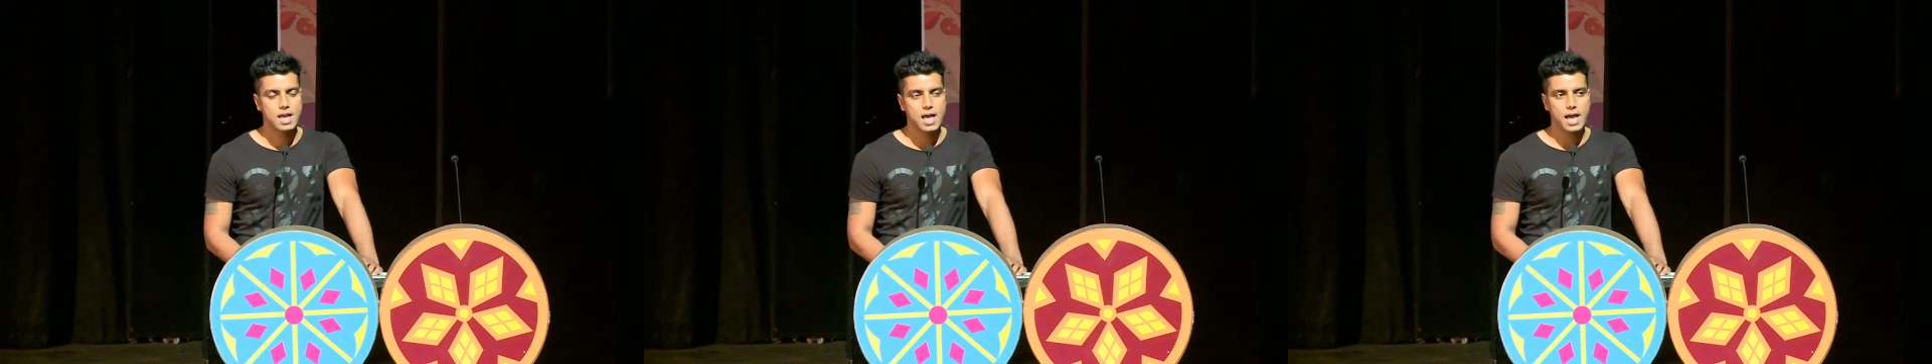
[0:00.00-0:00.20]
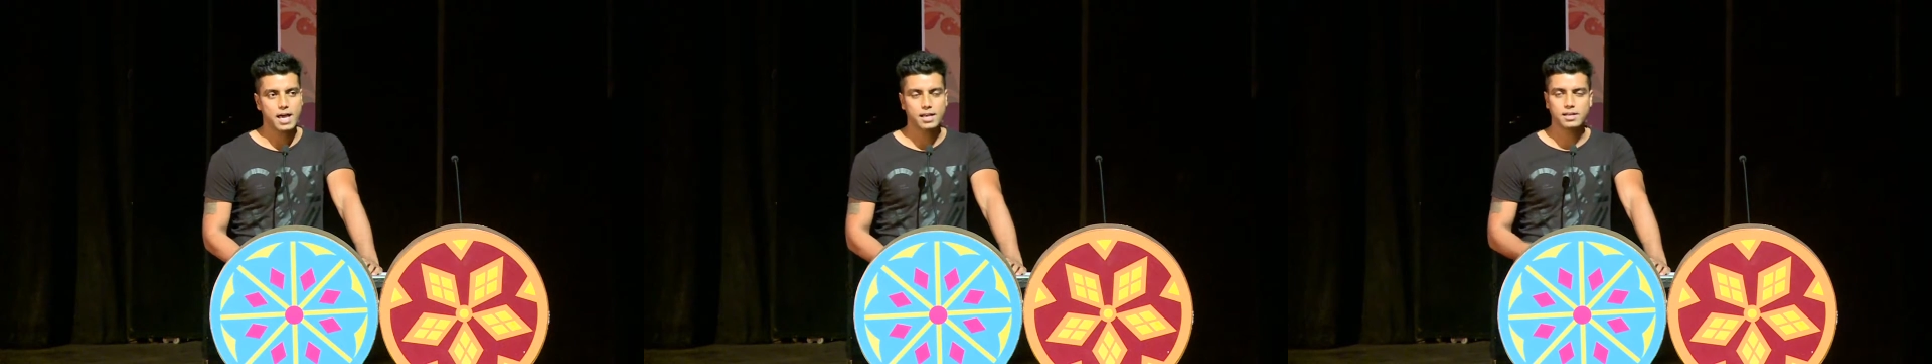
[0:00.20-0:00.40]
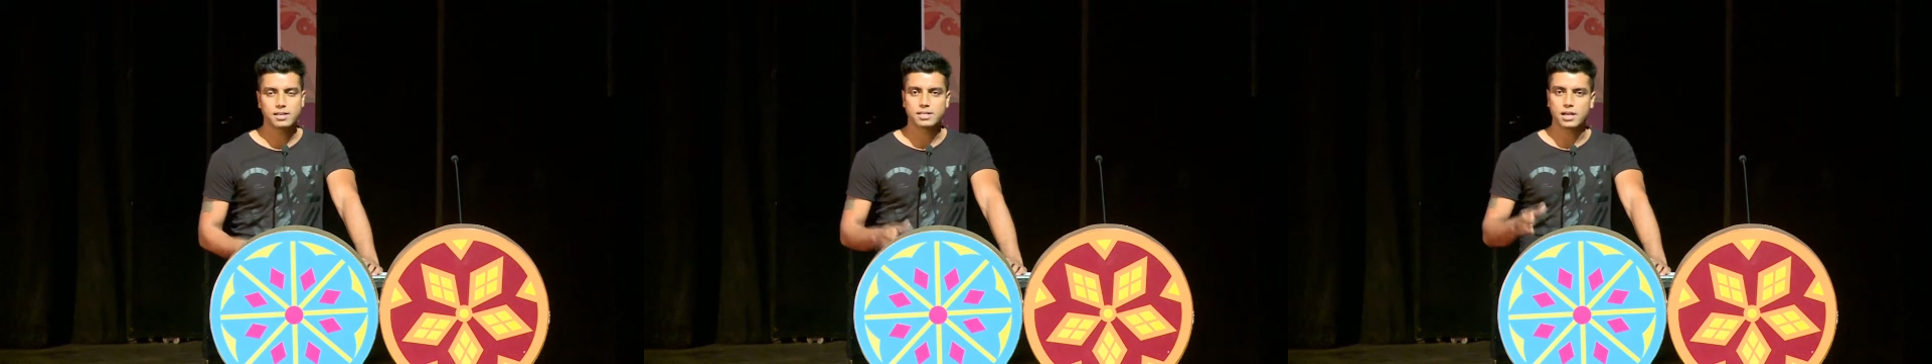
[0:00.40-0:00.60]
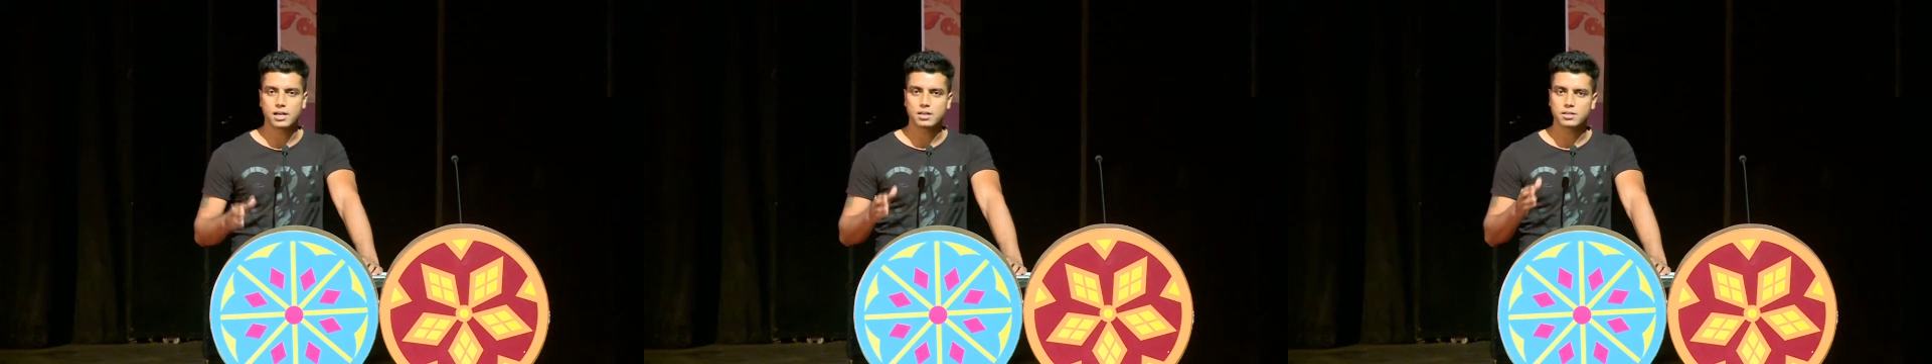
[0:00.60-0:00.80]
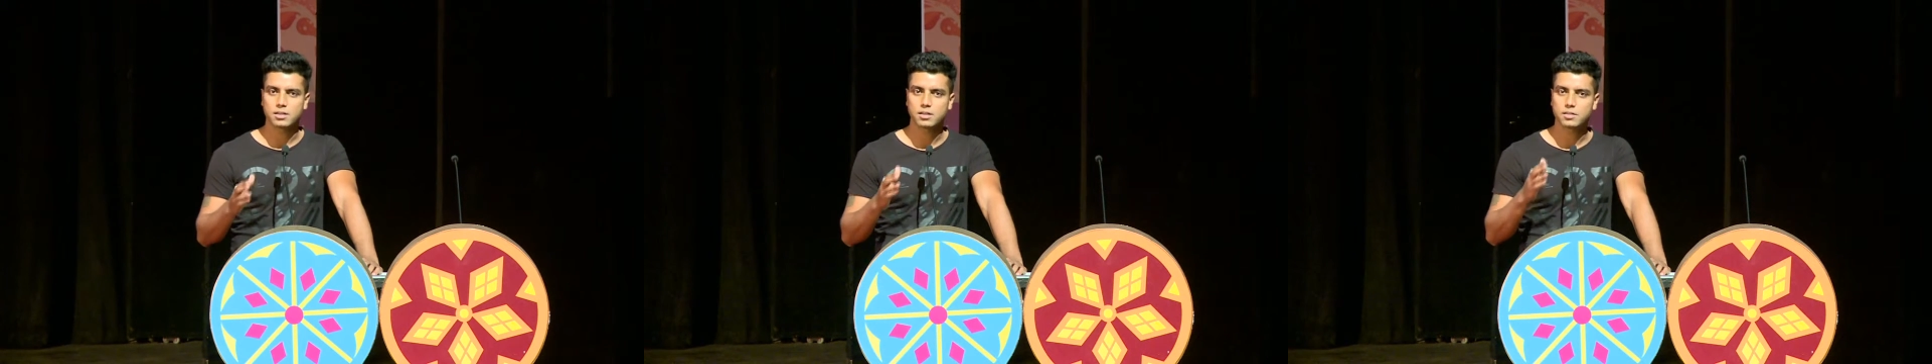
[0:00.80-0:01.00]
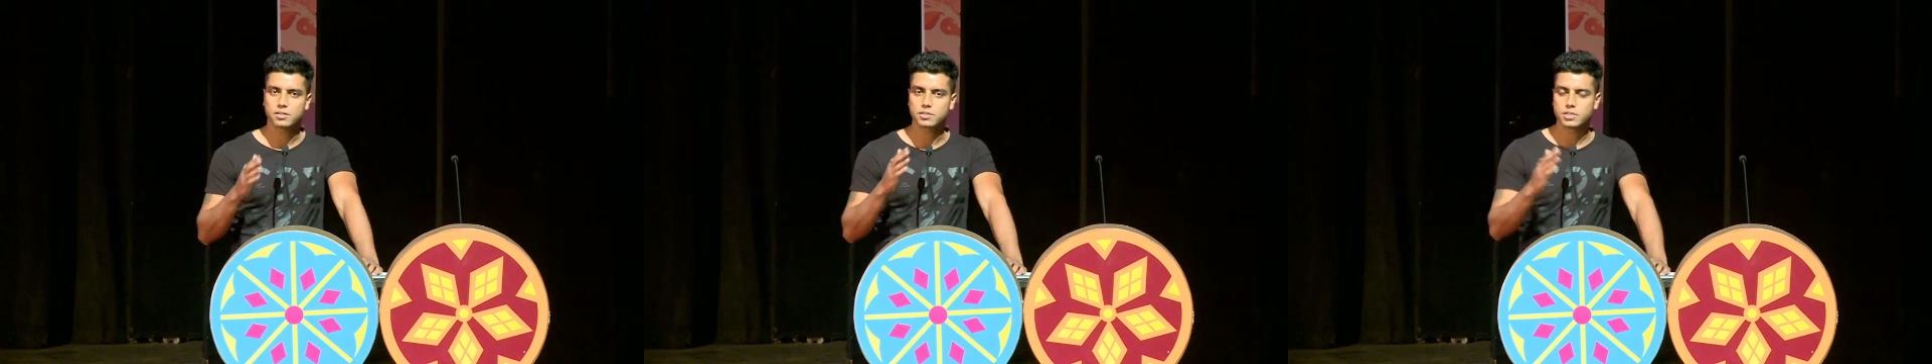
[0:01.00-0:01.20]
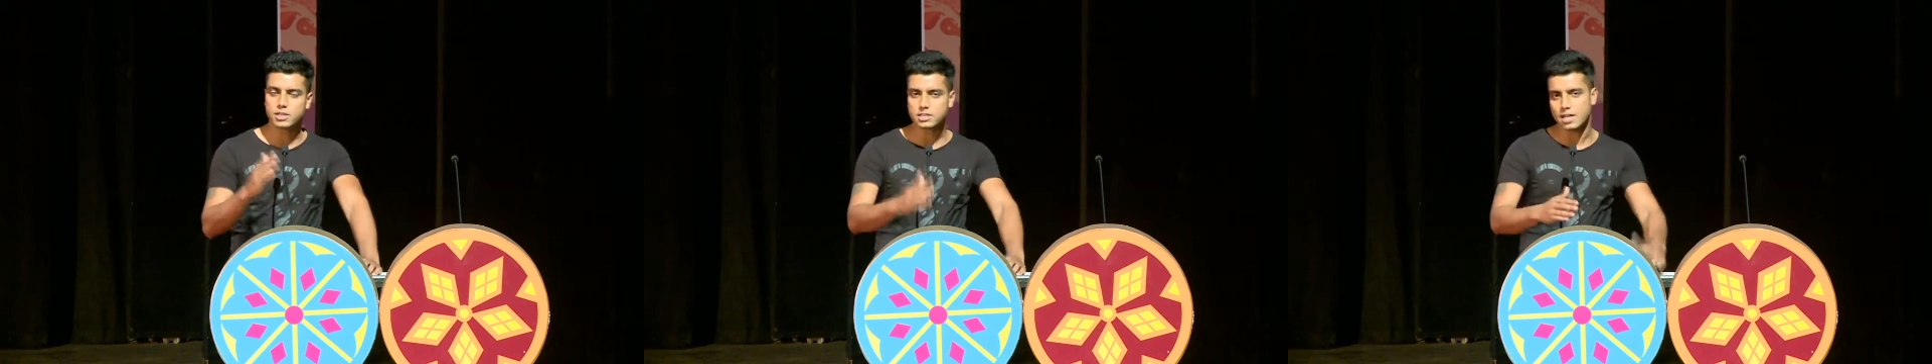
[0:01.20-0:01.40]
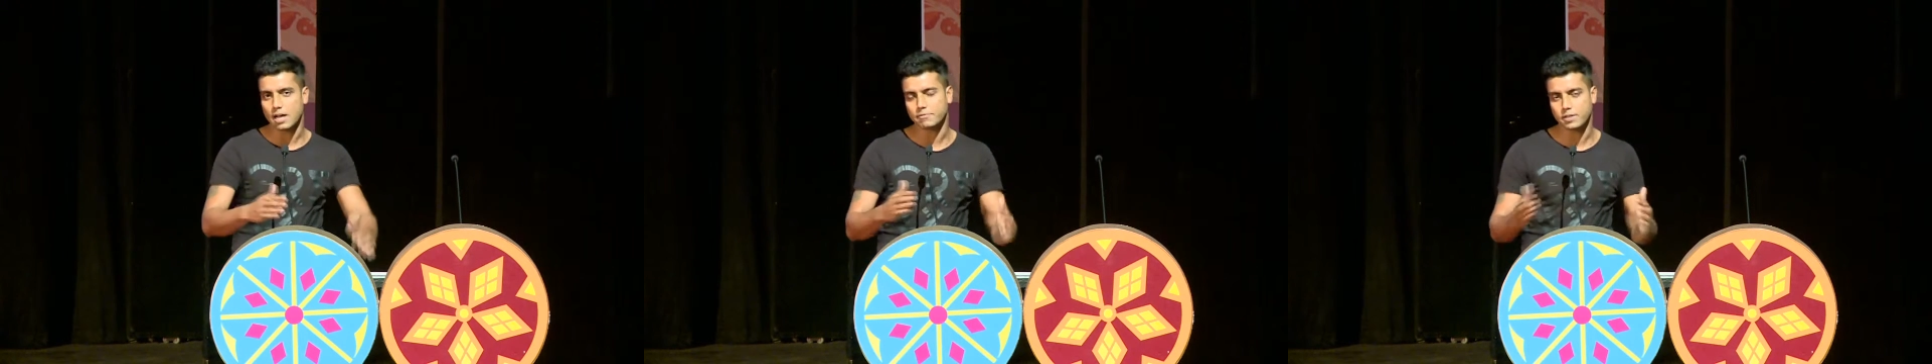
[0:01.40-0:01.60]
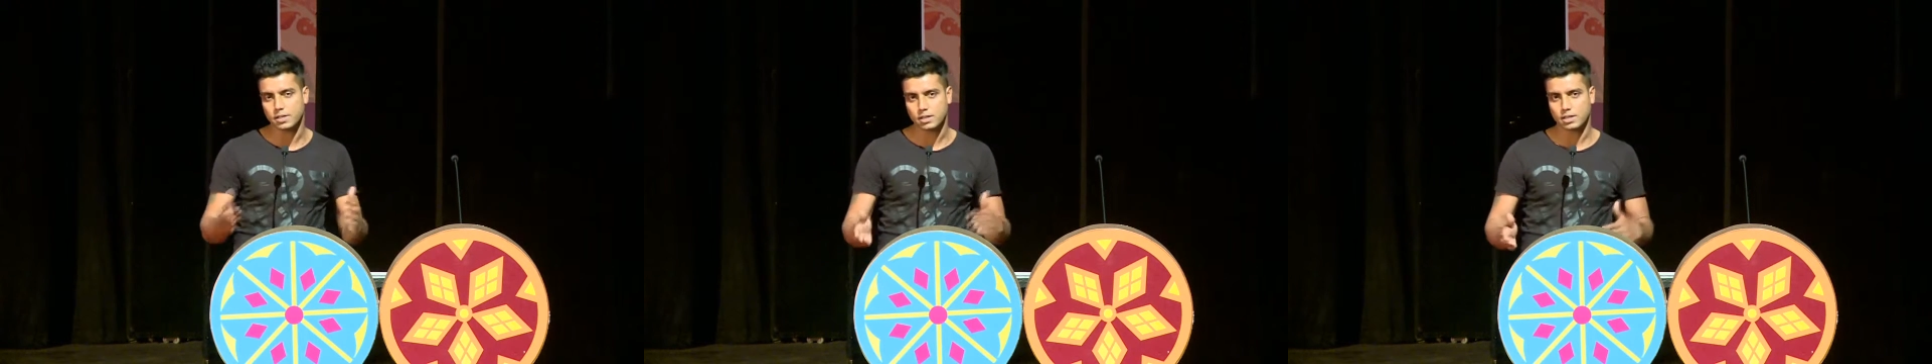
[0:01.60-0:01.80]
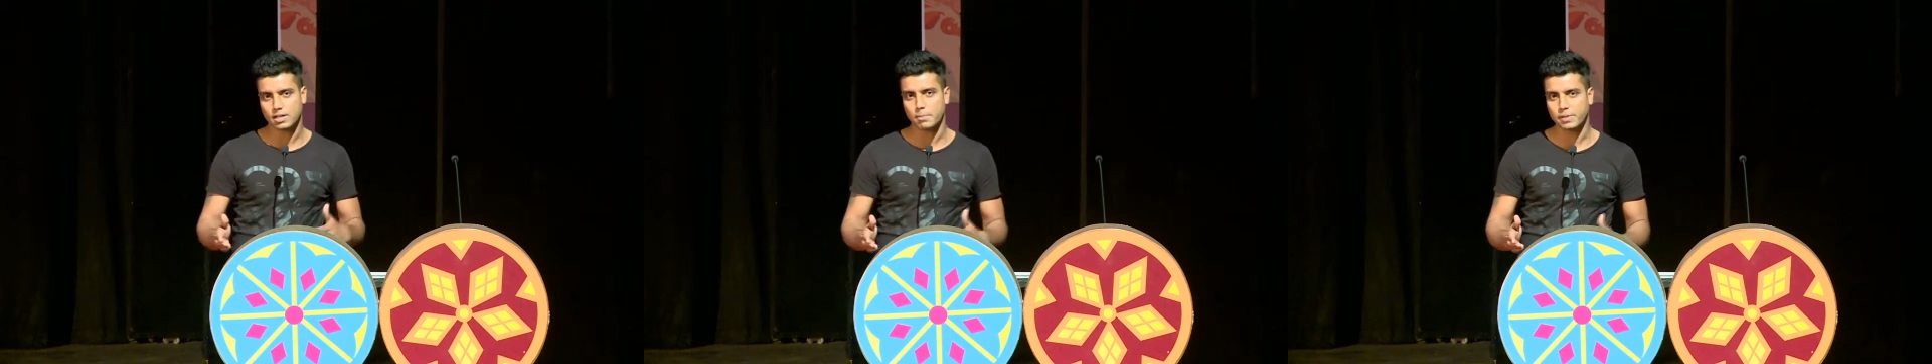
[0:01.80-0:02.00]
And just
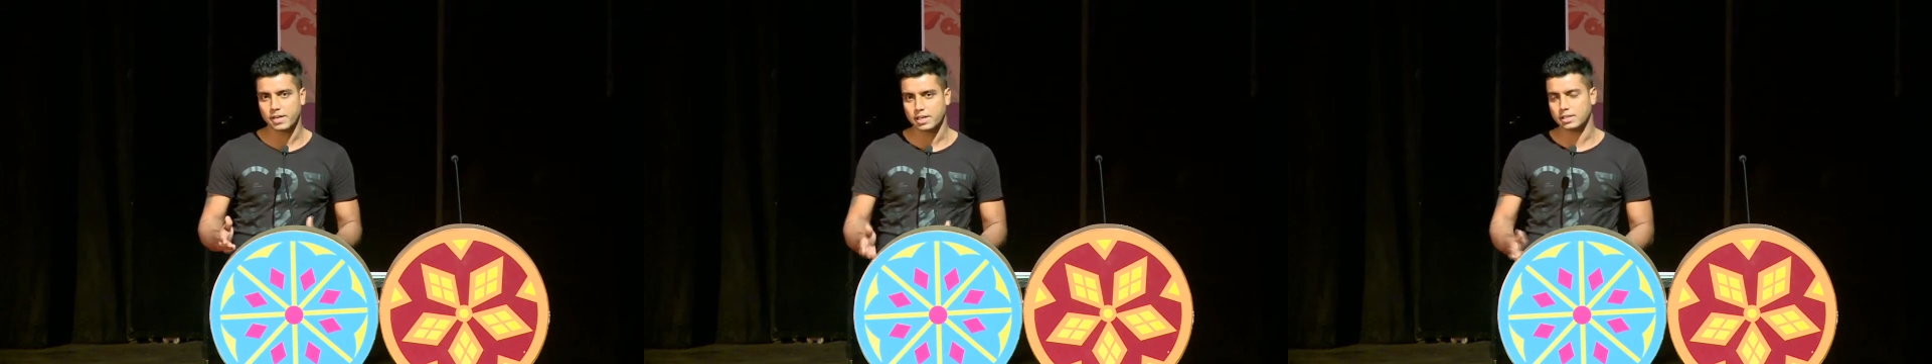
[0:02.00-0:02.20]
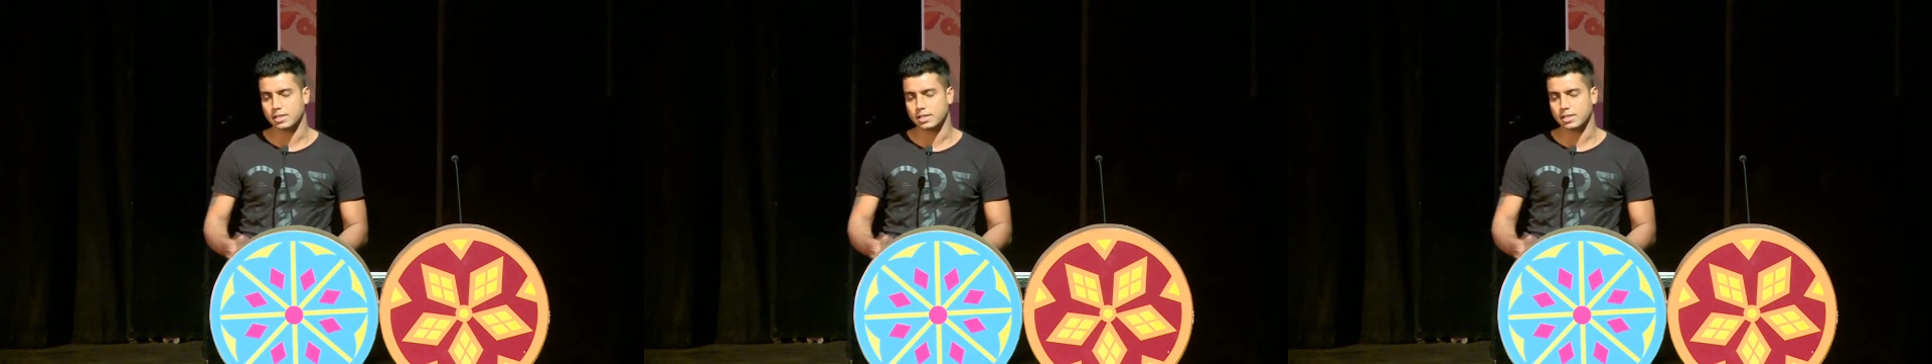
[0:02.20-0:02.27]
after completing